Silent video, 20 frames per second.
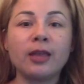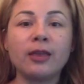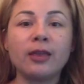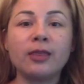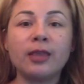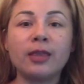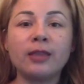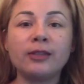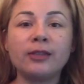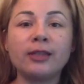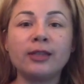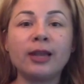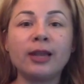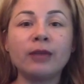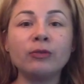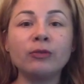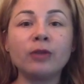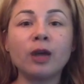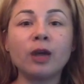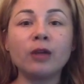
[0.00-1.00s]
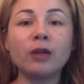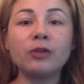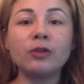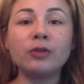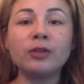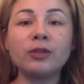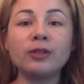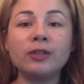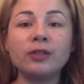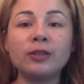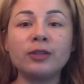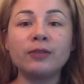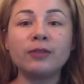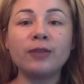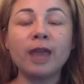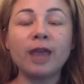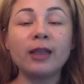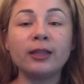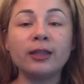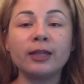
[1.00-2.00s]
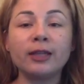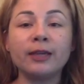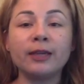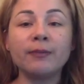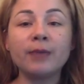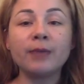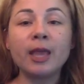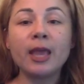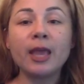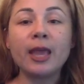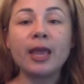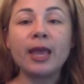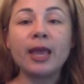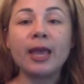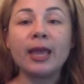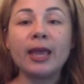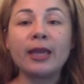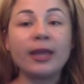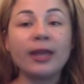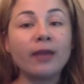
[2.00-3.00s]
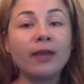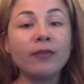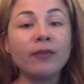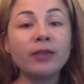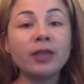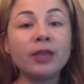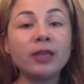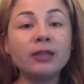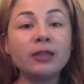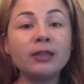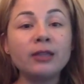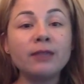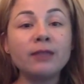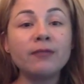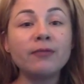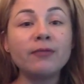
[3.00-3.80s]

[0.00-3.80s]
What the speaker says: They set out onto the Sea of Galilee, and everything seemed